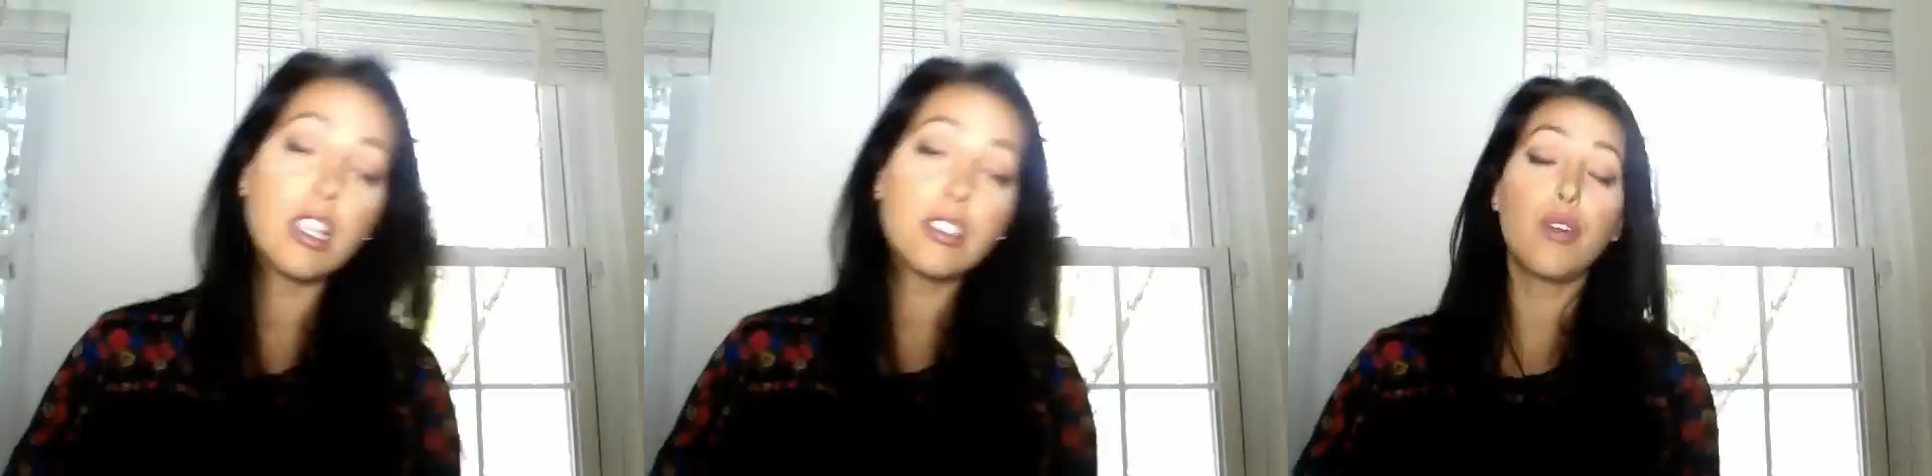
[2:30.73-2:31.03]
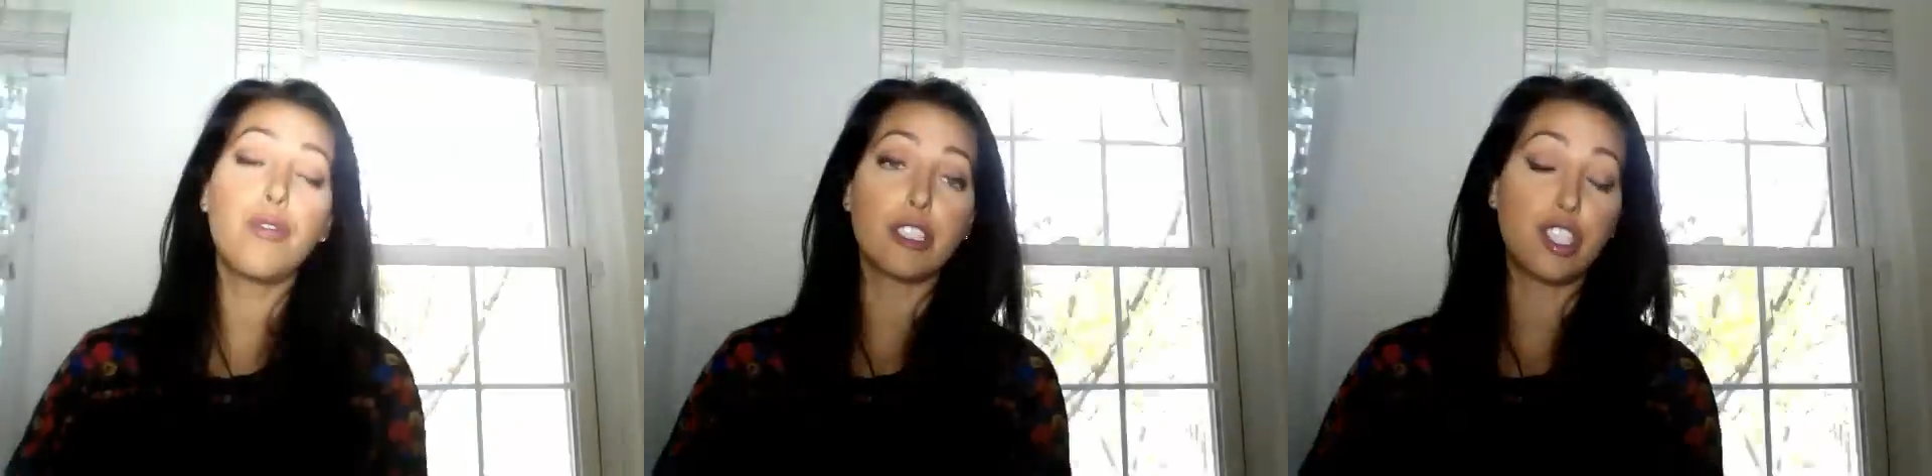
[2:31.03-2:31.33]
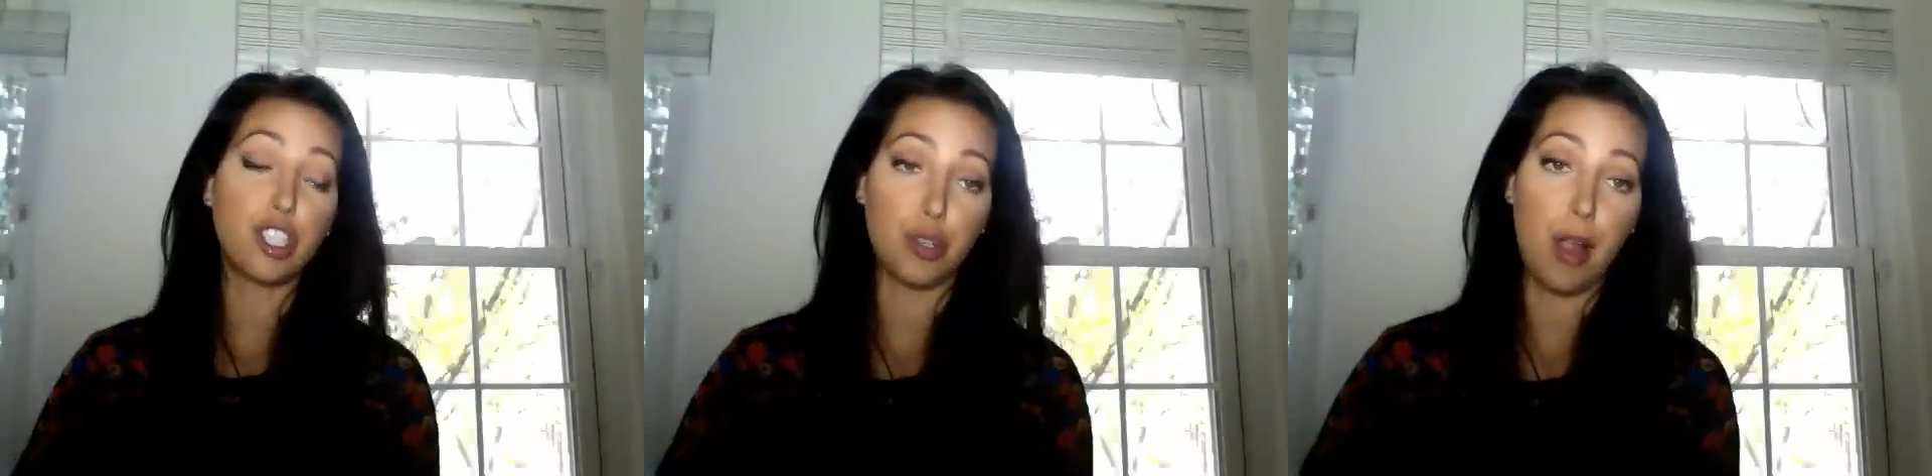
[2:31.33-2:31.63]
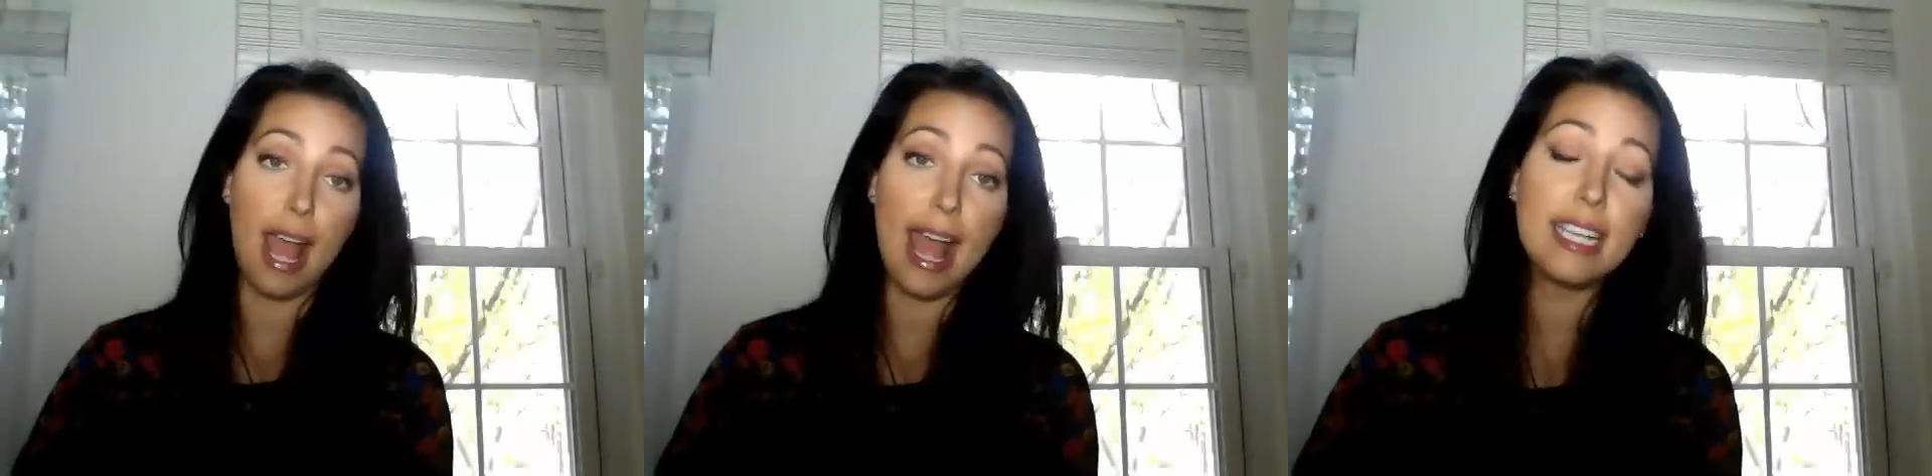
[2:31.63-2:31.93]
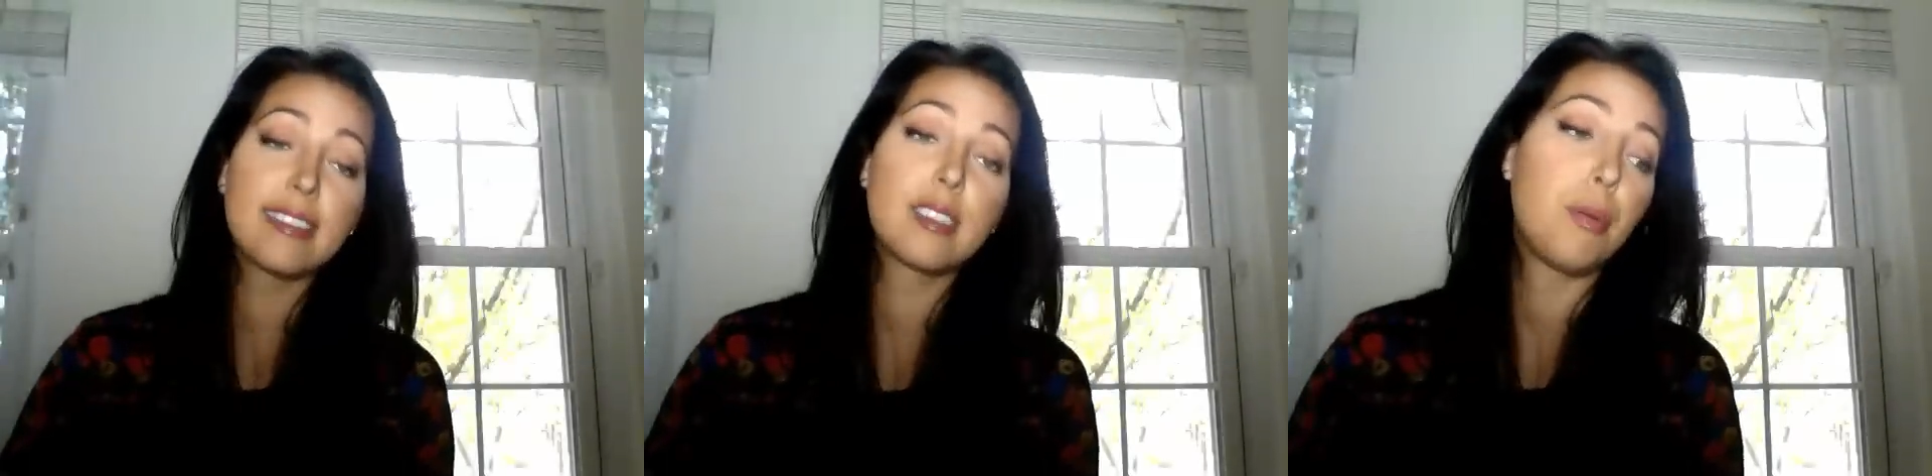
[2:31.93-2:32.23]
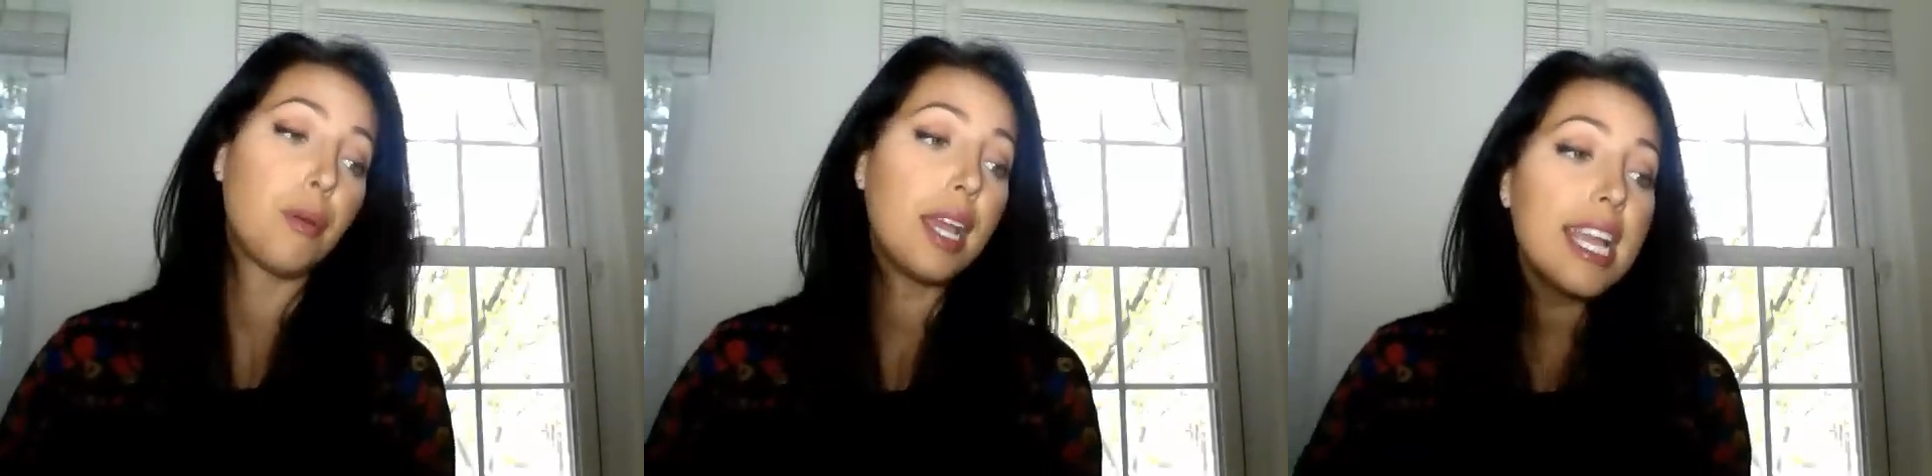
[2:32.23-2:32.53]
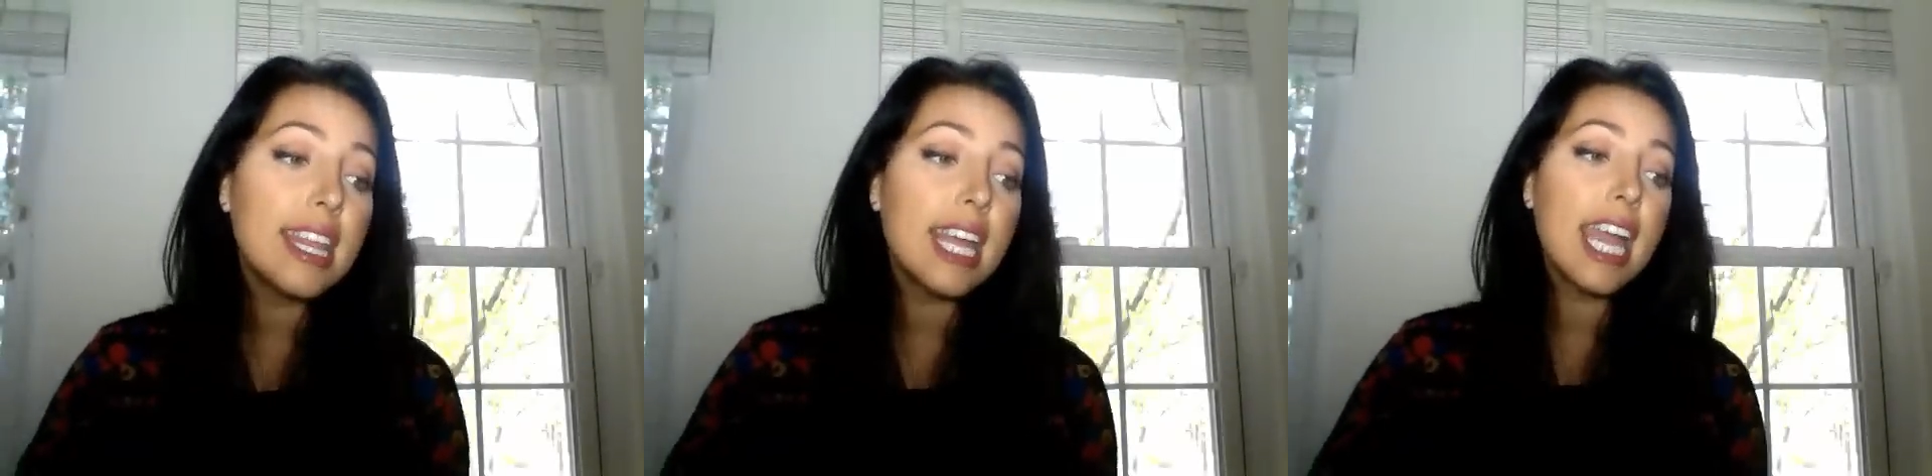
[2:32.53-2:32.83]
also for stress,
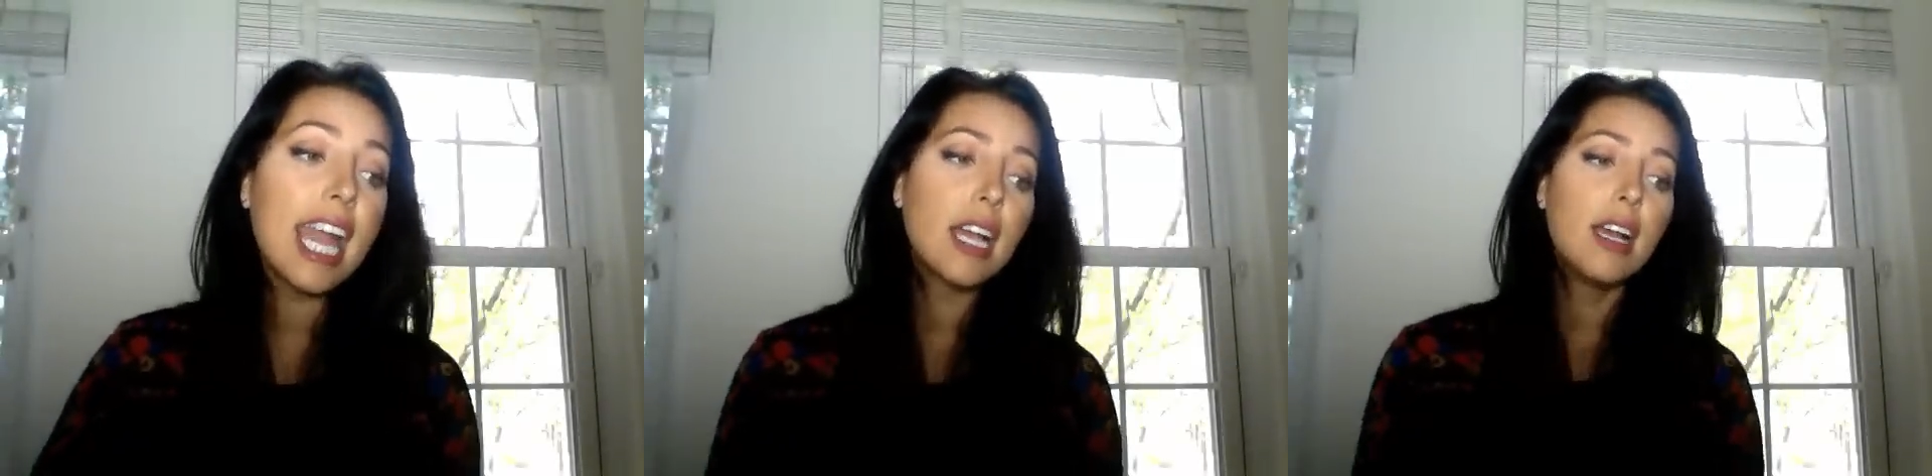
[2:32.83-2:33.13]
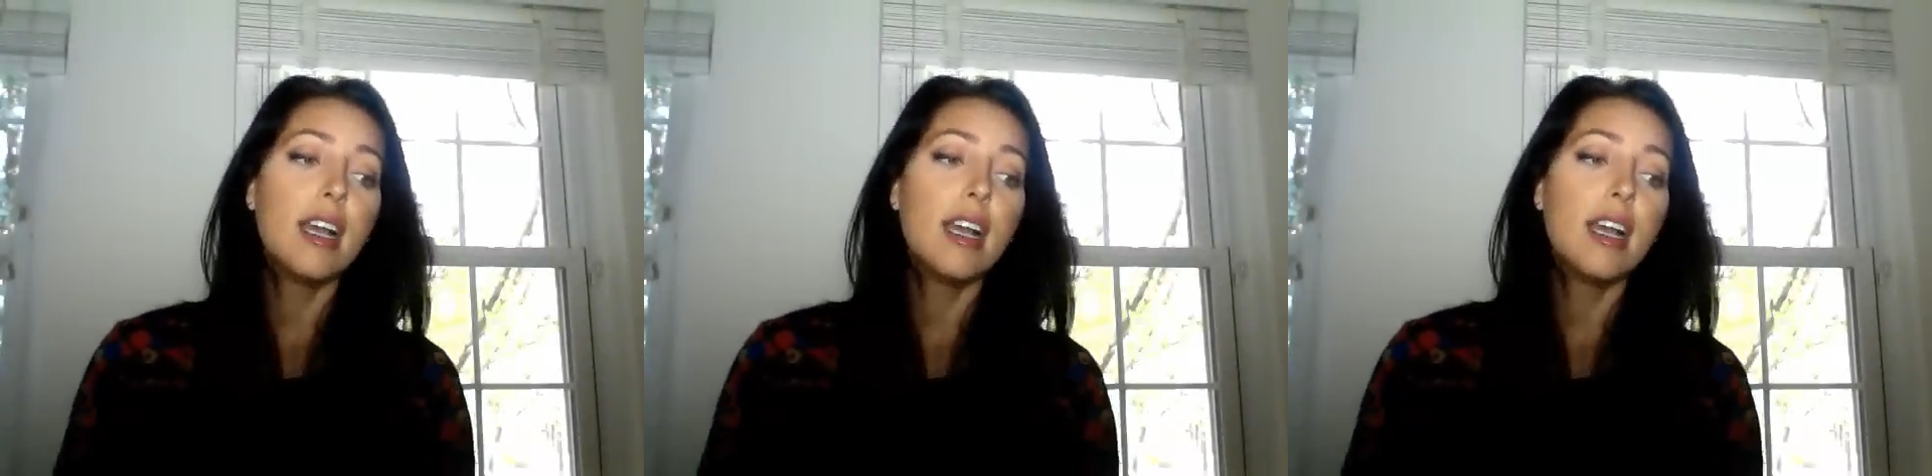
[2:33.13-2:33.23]
breathing.